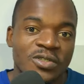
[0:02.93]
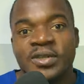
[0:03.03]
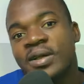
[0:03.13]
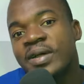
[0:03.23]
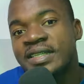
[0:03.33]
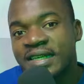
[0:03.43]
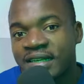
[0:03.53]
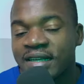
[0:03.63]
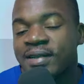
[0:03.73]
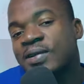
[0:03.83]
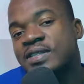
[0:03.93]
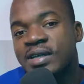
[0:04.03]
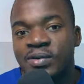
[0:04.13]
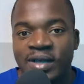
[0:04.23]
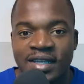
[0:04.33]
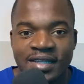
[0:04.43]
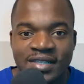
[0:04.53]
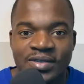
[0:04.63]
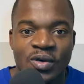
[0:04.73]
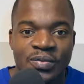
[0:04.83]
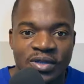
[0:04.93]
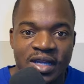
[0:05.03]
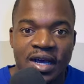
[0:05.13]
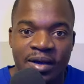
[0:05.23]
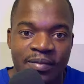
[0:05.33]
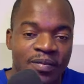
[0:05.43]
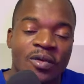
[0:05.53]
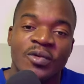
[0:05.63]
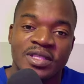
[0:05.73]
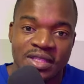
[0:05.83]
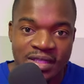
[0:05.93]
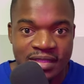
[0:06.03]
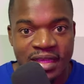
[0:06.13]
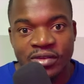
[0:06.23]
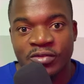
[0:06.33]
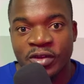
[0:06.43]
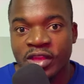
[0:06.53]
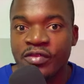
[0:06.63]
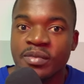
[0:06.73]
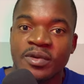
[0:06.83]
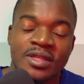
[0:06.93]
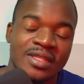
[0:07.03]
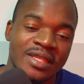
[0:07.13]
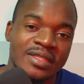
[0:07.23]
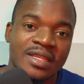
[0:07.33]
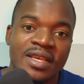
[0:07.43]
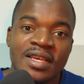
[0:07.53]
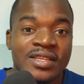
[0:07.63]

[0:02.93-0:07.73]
Today we are taking a closer look at this computer arm, which is designed for heavy monitors.